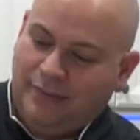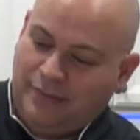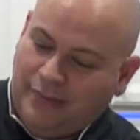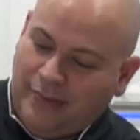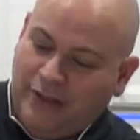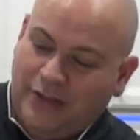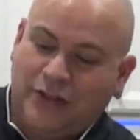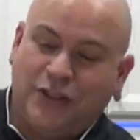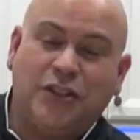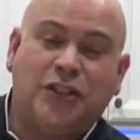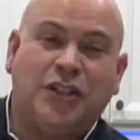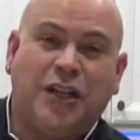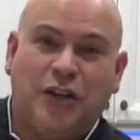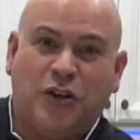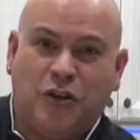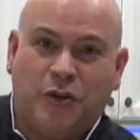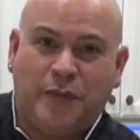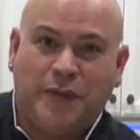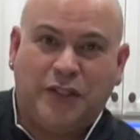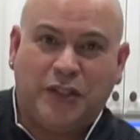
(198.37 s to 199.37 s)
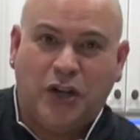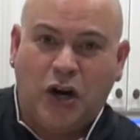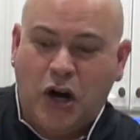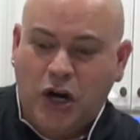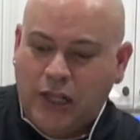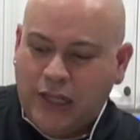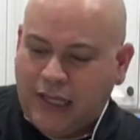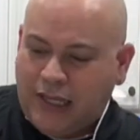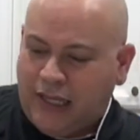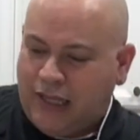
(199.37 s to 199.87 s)
There's the ginormous
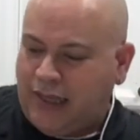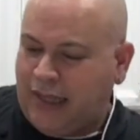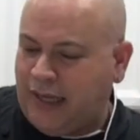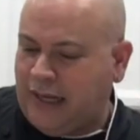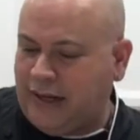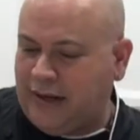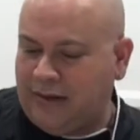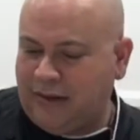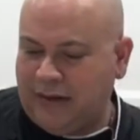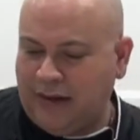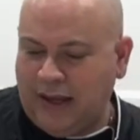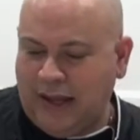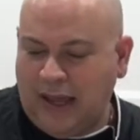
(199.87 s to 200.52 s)
garlic in there.